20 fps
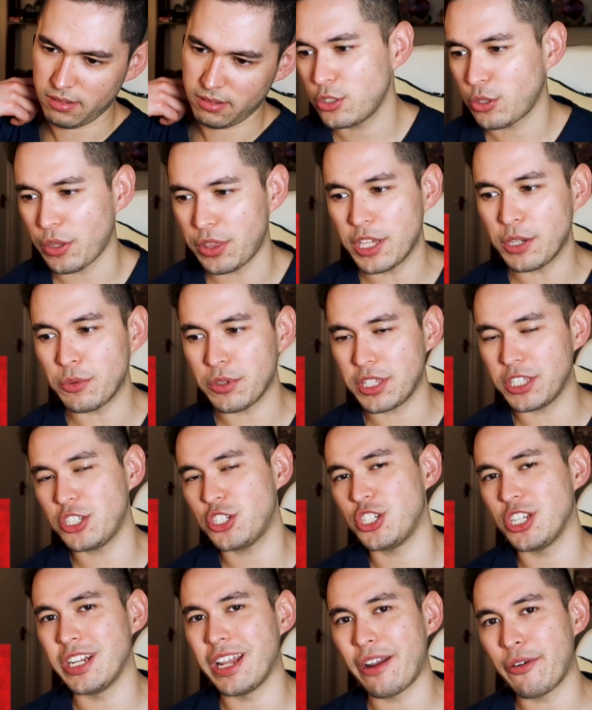So I think what this
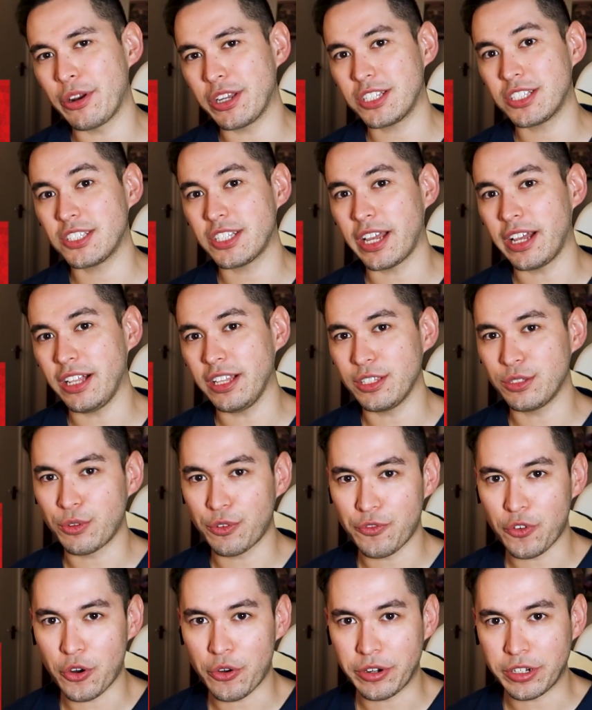generic cell is
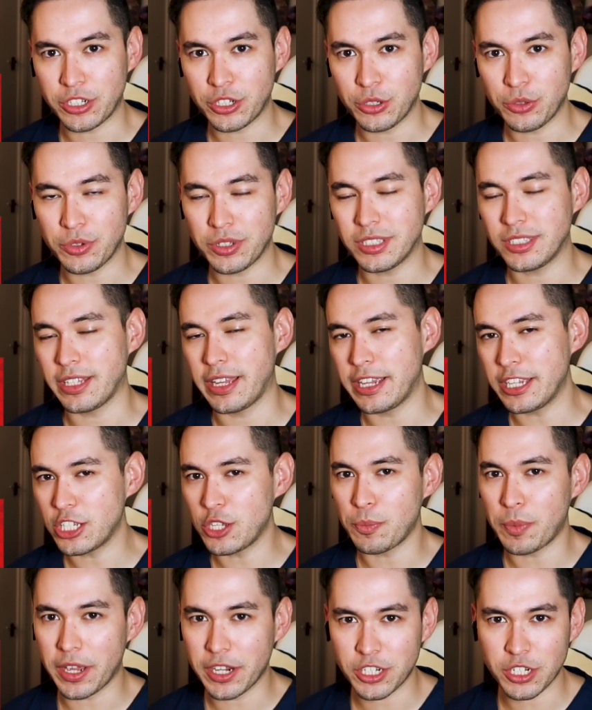referring to is the
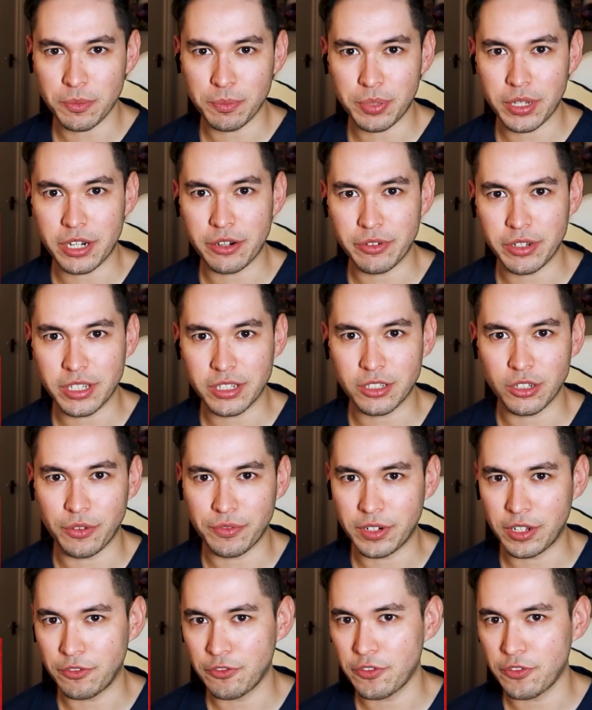incubation period of an